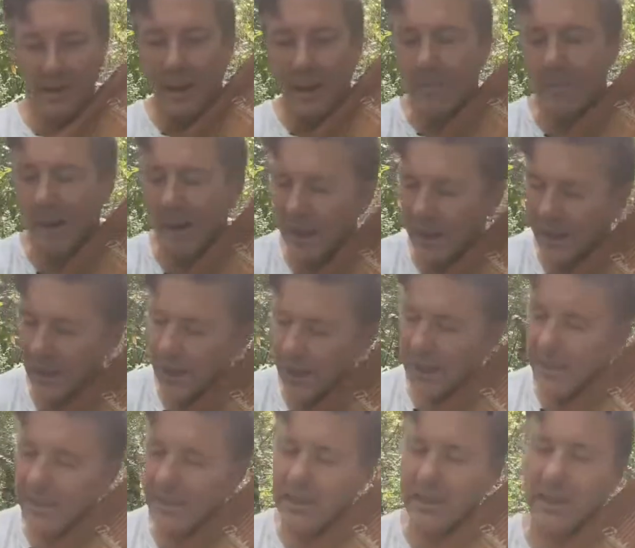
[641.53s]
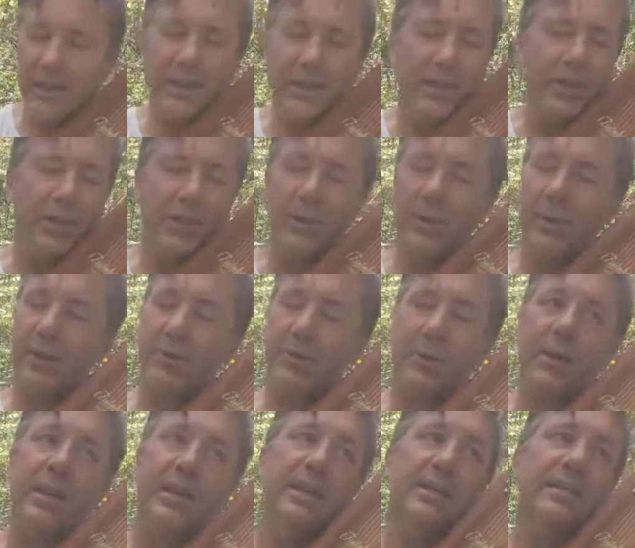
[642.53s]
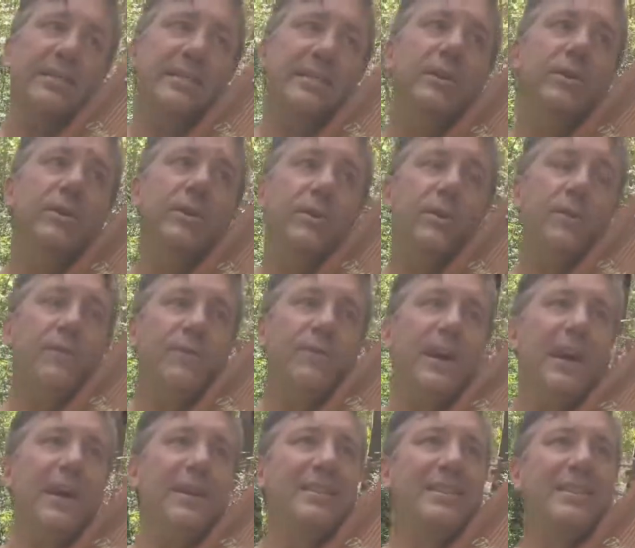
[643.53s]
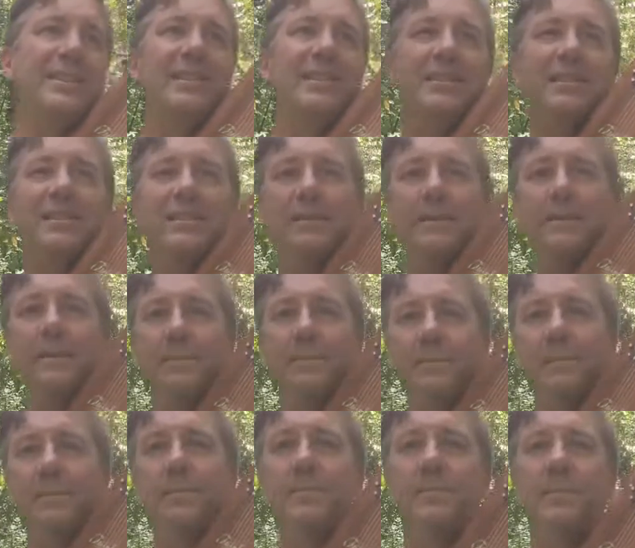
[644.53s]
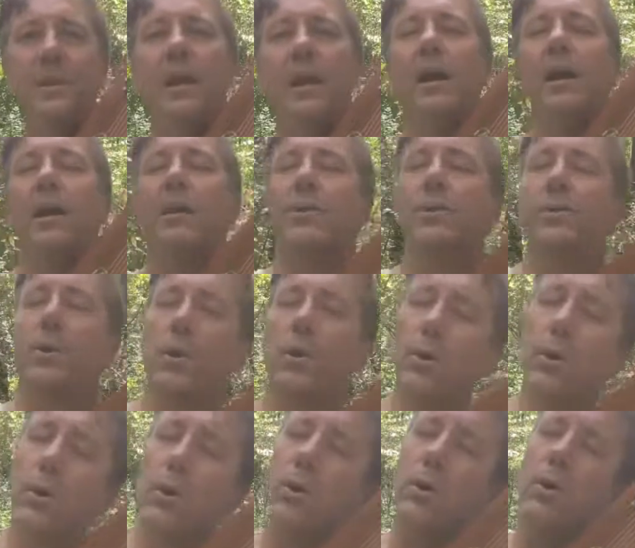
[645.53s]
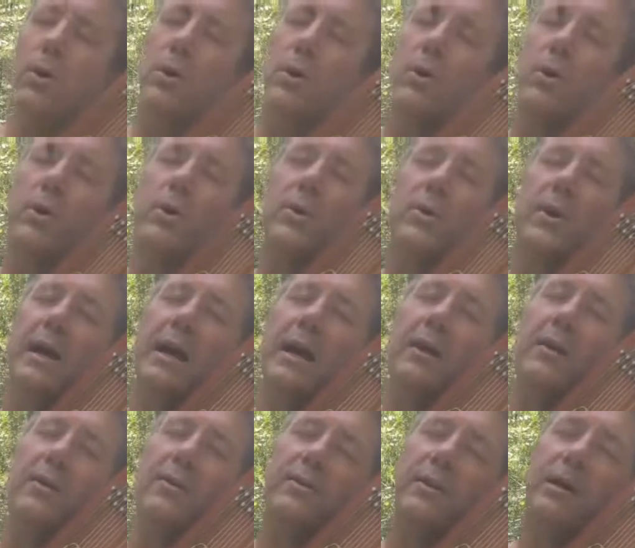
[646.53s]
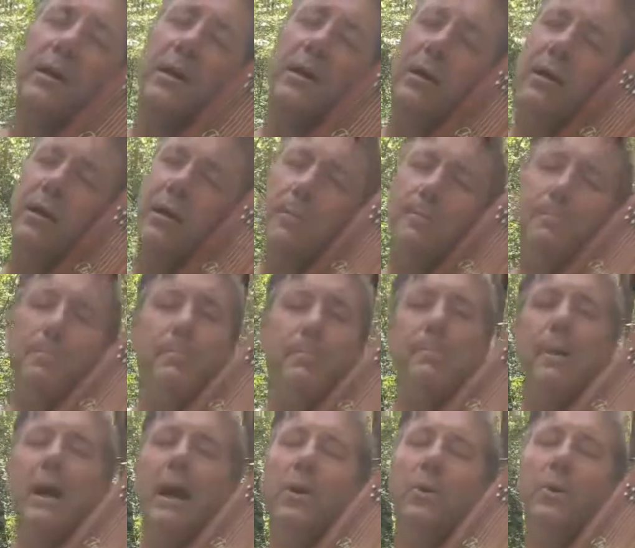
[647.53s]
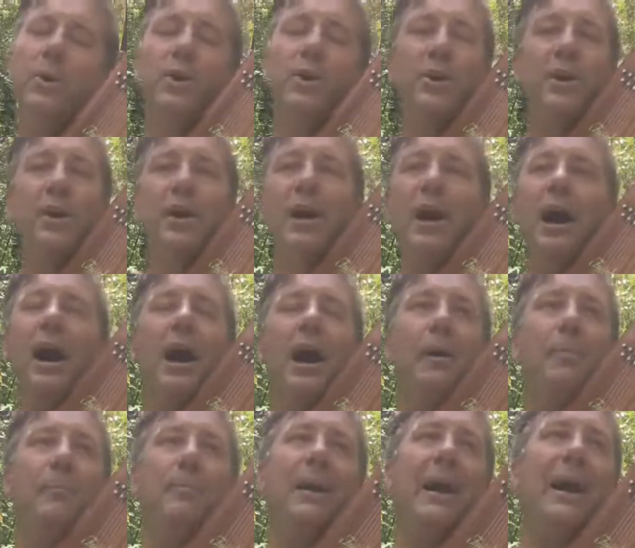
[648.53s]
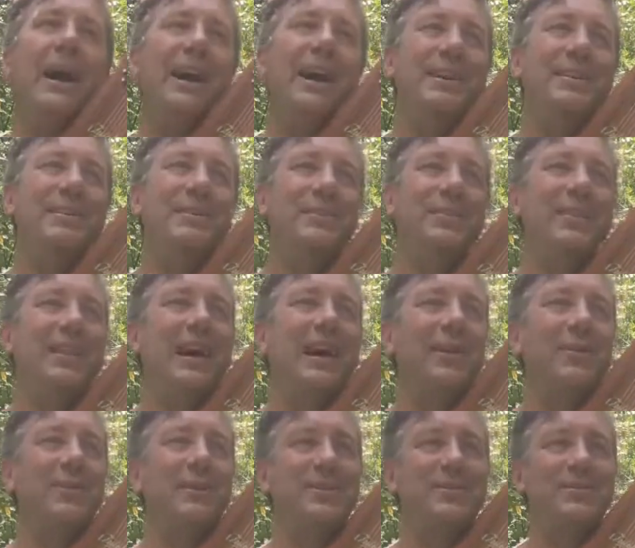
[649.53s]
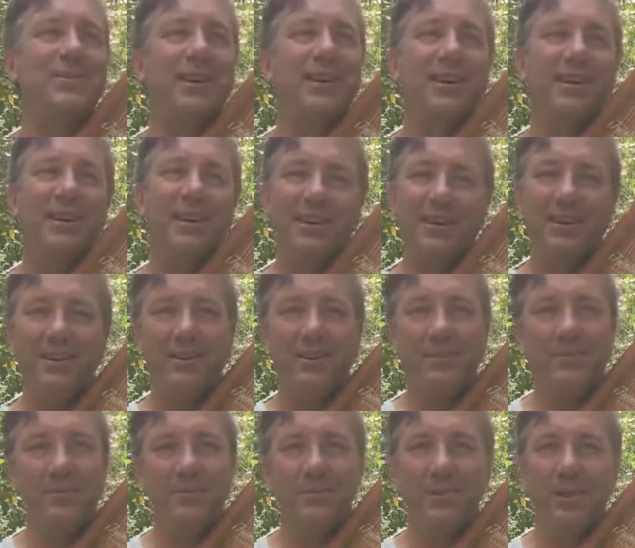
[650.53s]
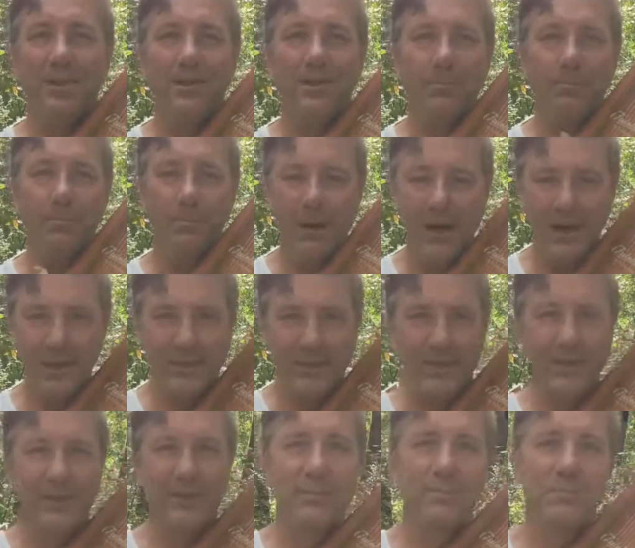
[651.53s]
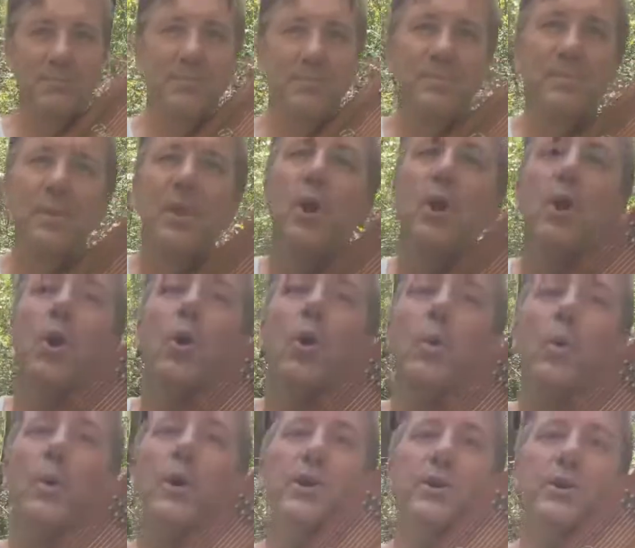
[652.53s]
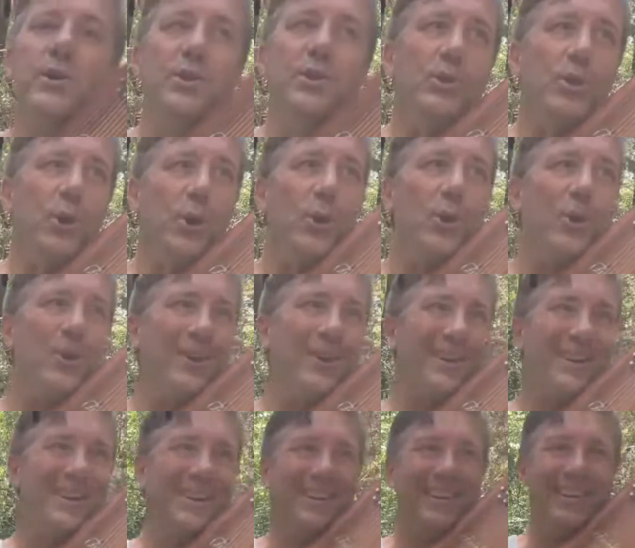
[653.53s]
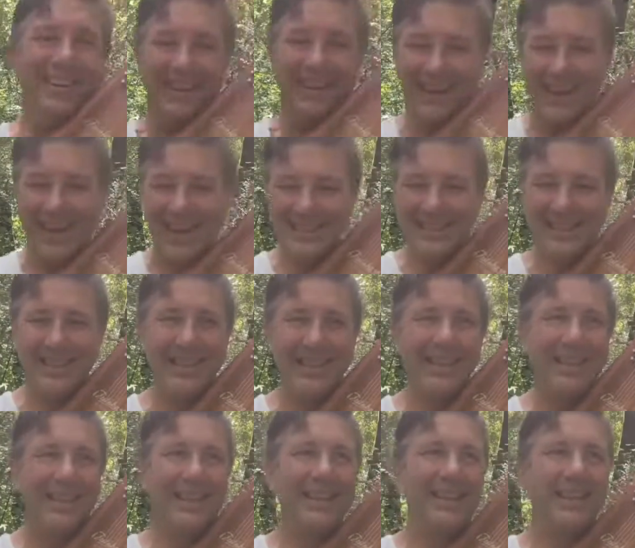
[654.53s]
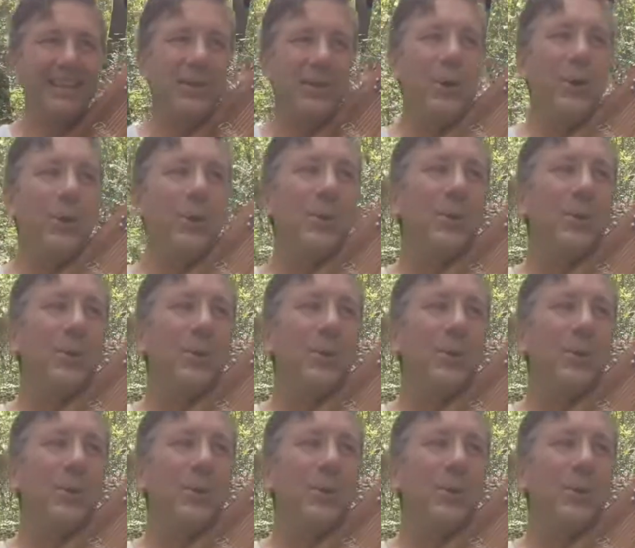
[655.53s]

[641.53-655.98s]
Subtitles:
by yon clear and crystal fountain, and all around the bower I'll pile flowers from the mountain. Will you go, lassie, go?